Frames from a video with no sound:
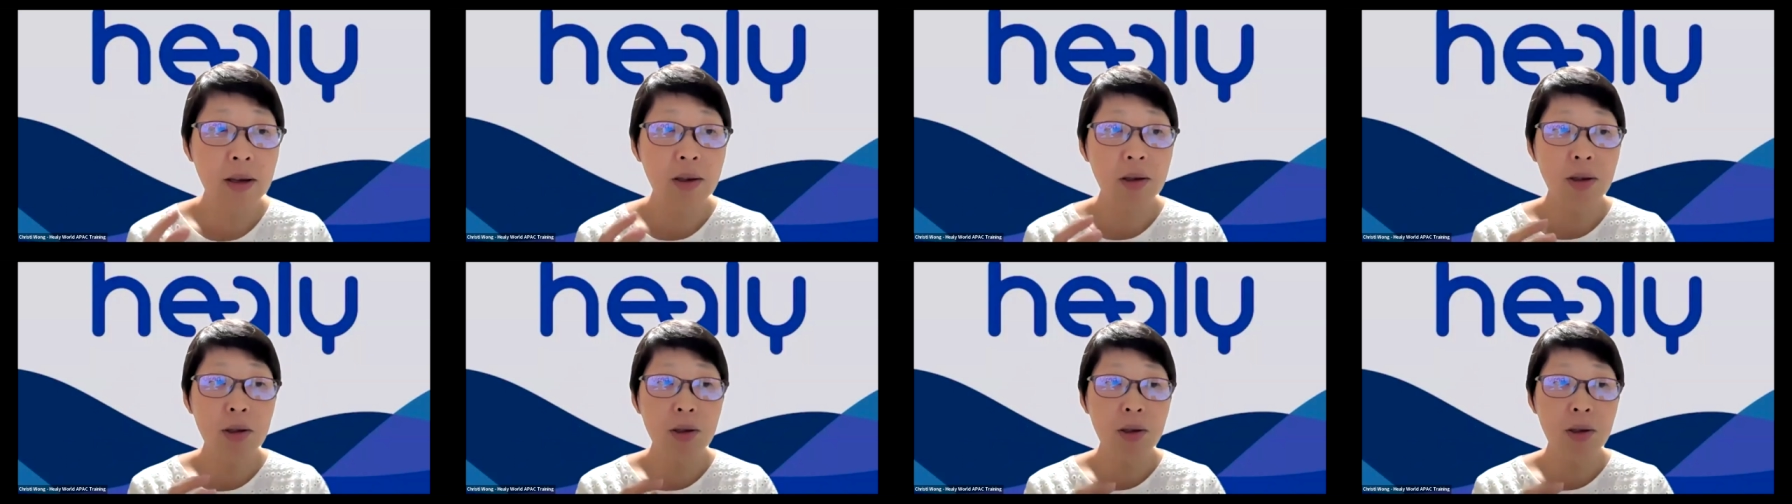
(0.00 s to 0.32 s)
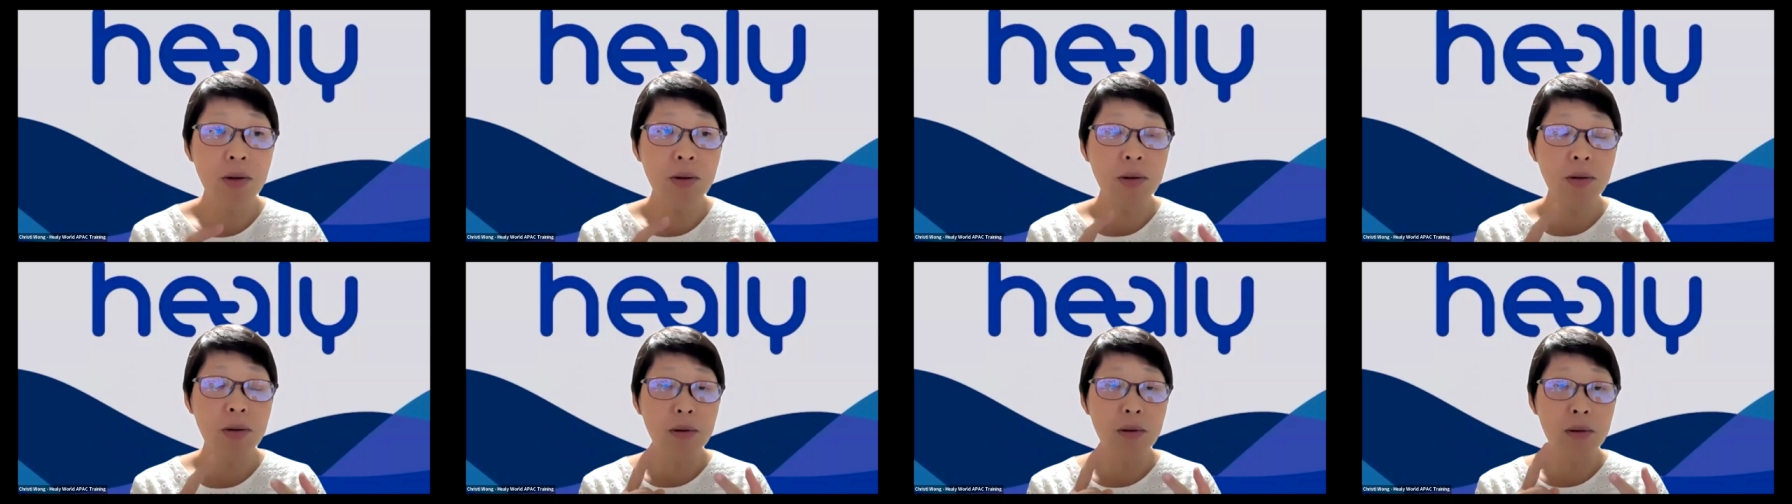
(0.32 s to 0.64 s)

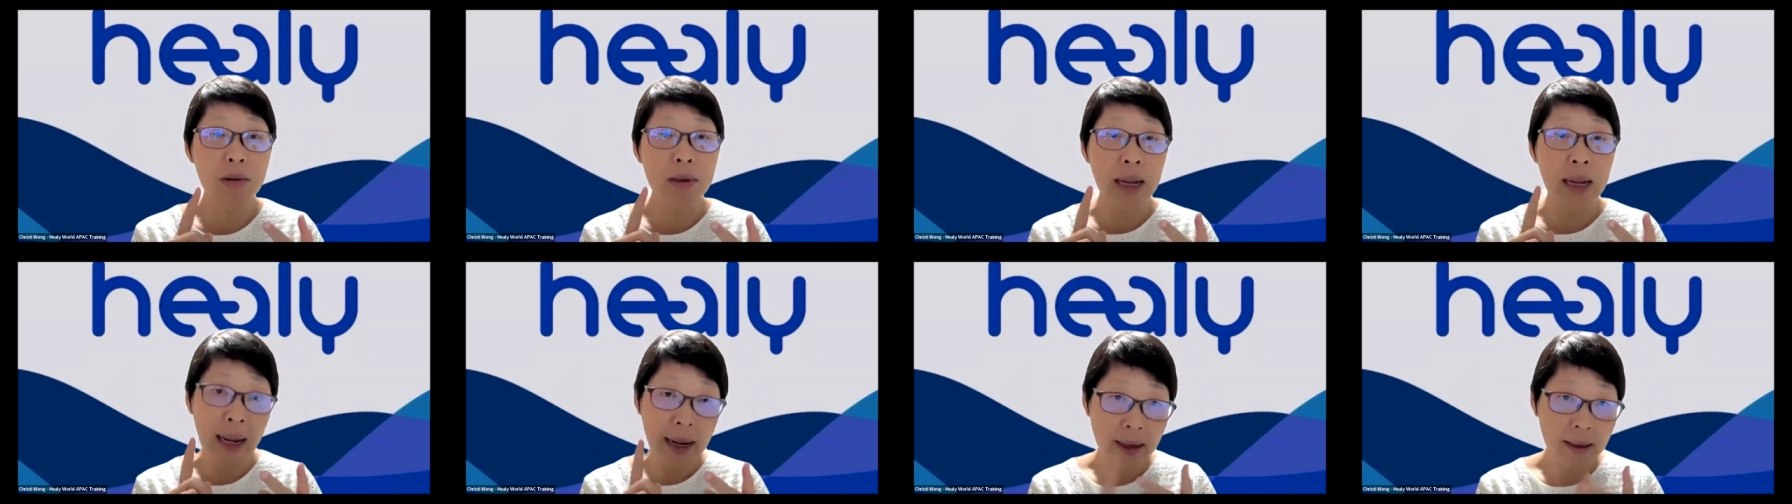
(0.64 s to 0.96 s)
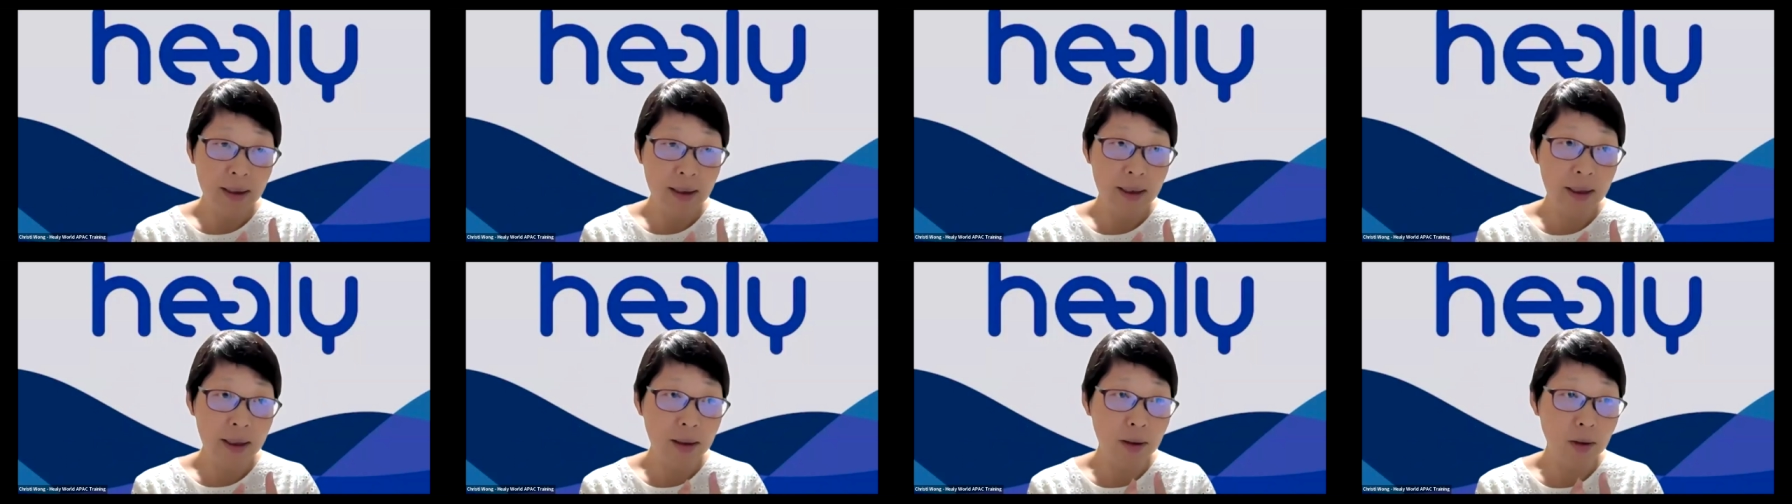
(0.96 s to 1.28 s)
So
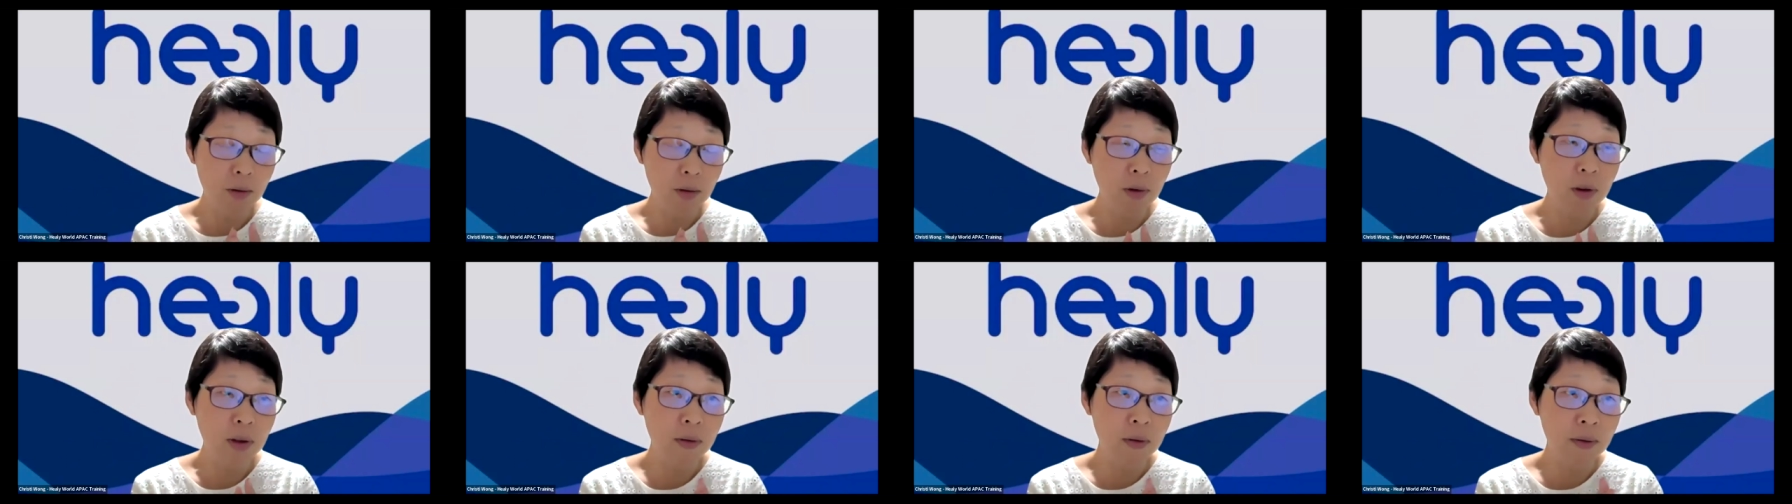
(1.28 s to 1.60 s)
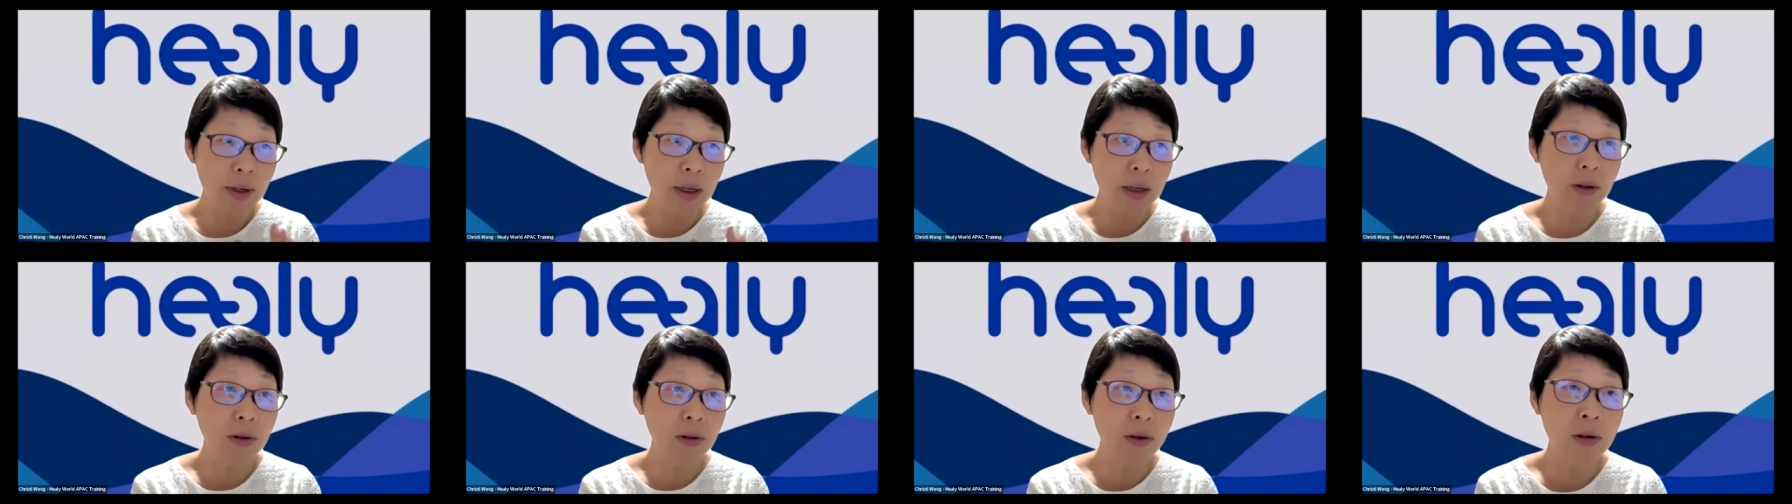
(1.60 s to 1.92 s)
that is also
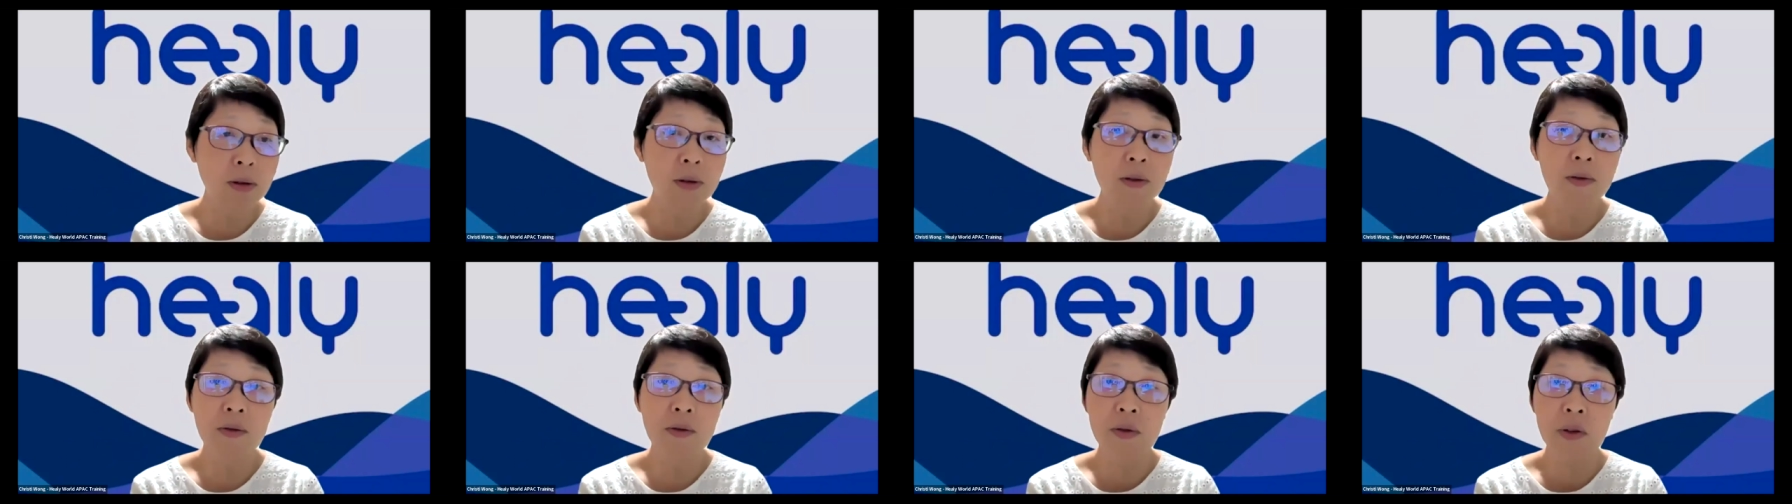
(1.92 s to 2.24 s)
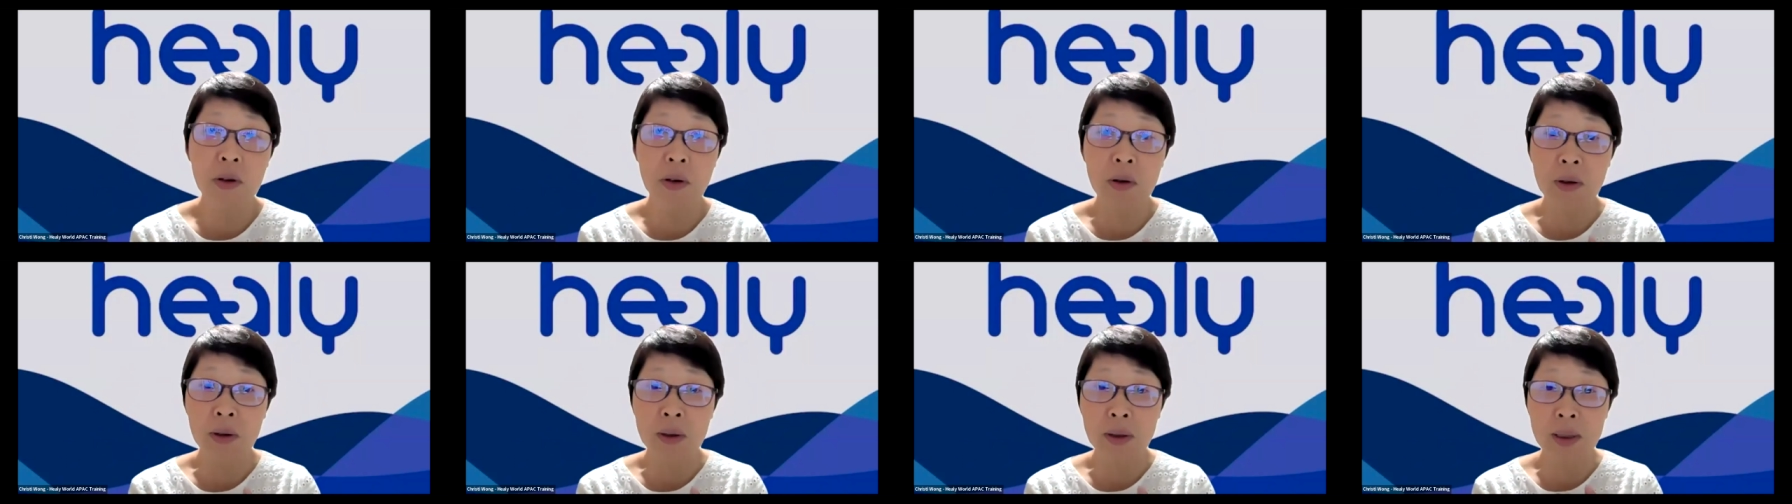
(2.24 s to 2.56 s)
very good
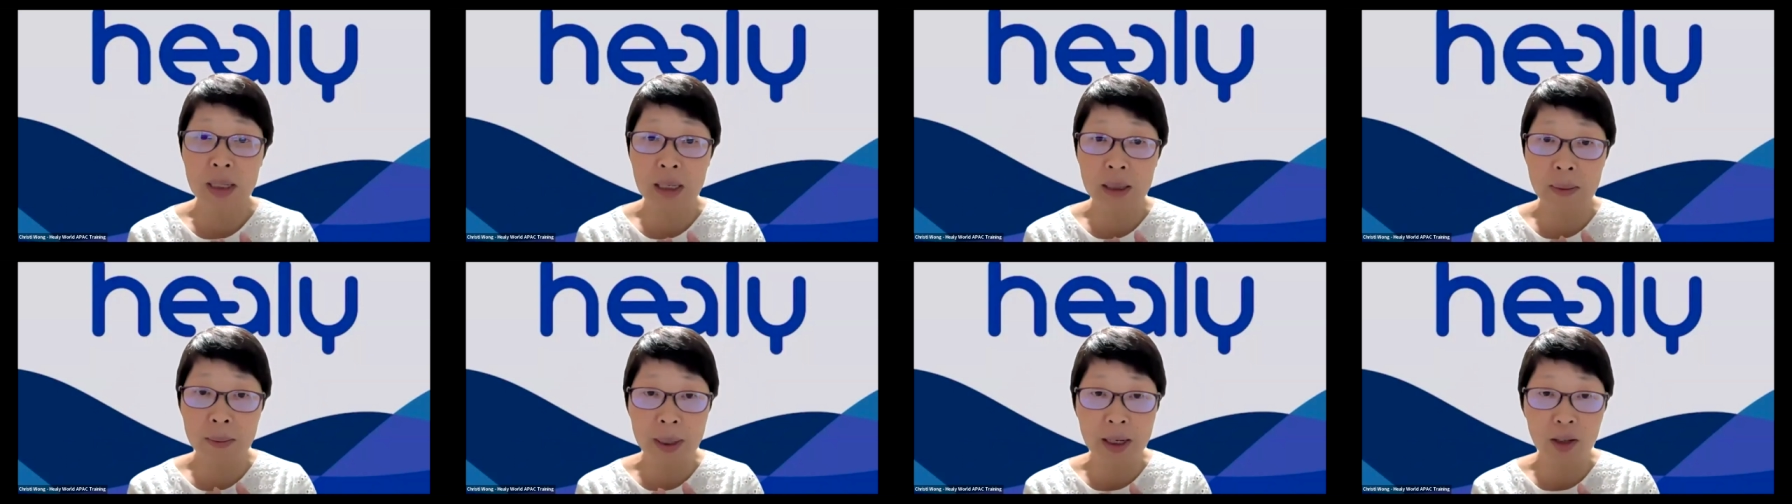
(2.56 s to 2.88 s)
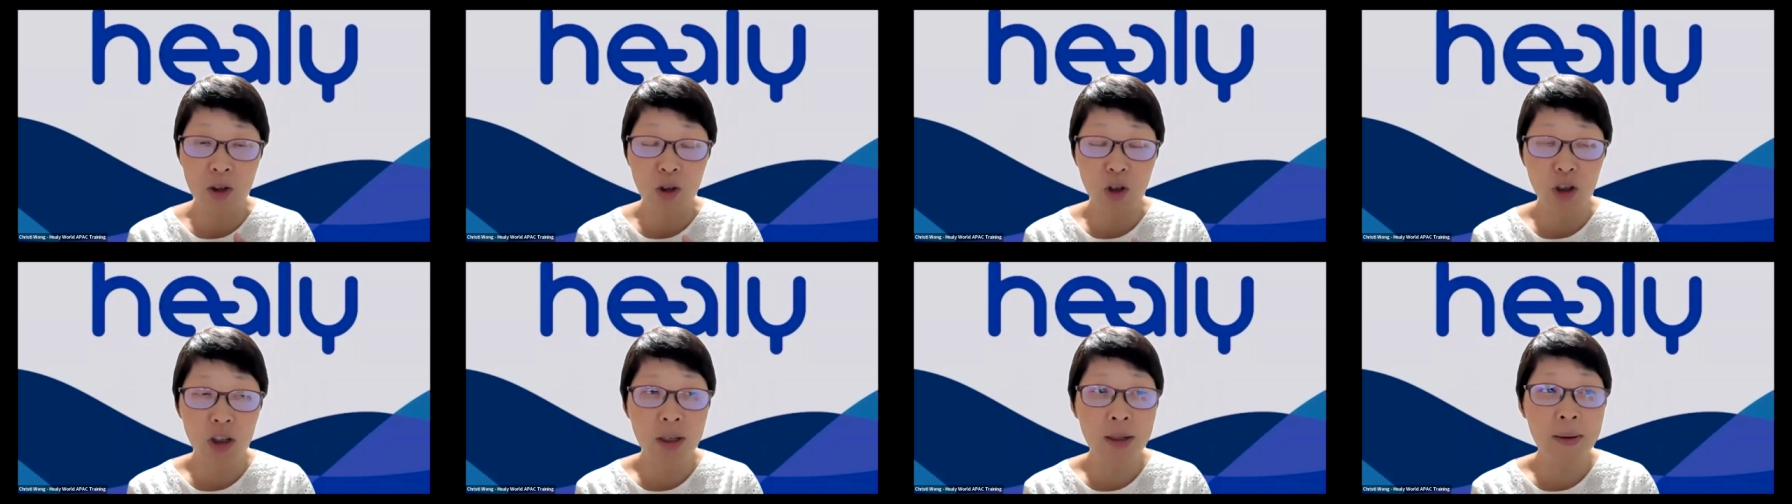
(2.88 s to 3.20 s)
for
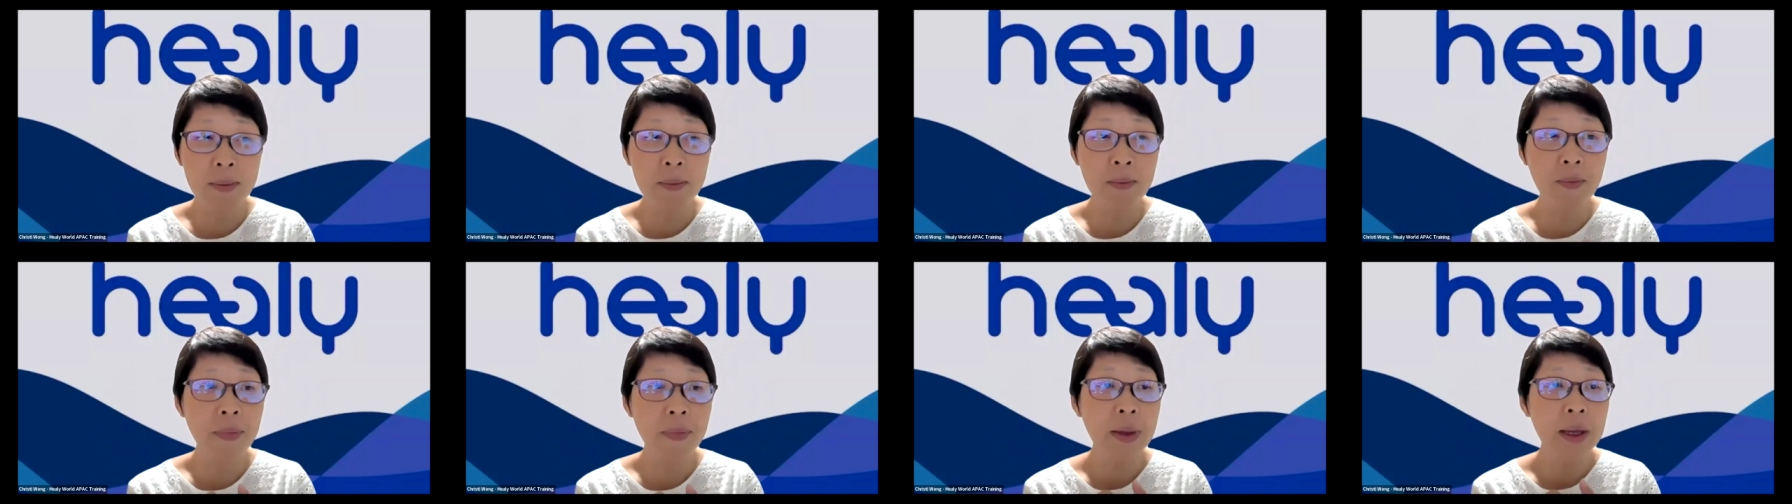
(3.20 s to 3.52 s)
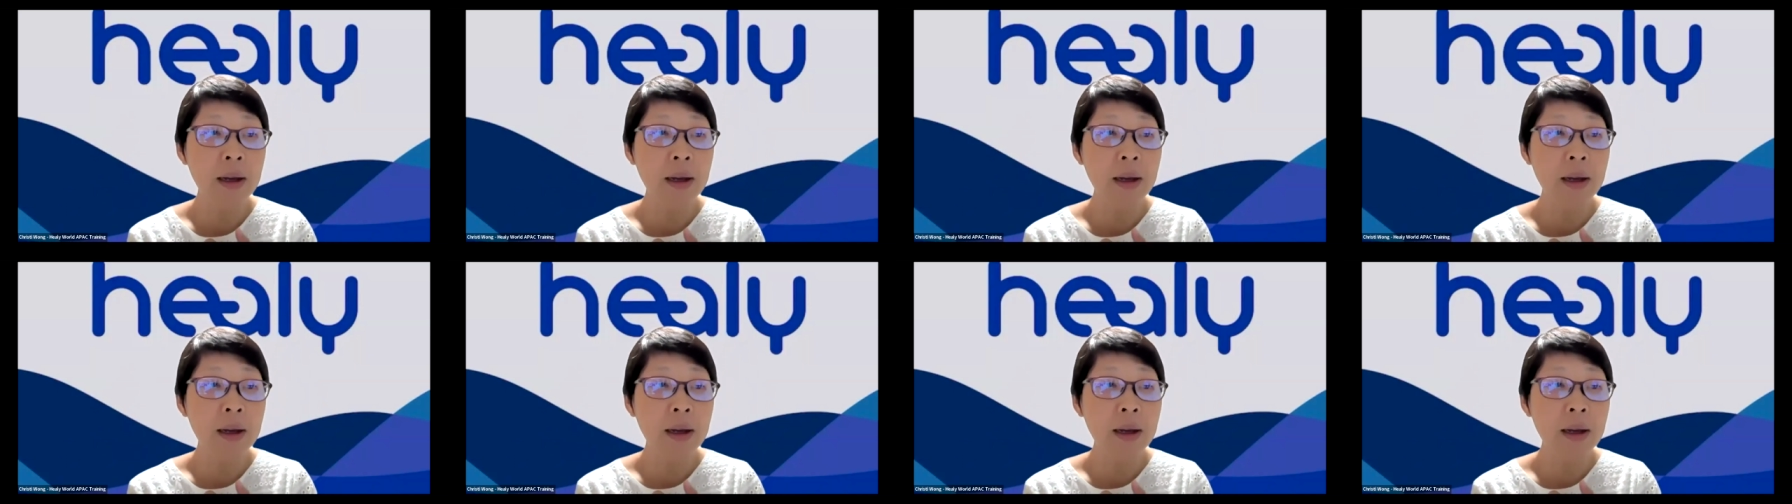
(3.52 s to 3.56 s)
dementia.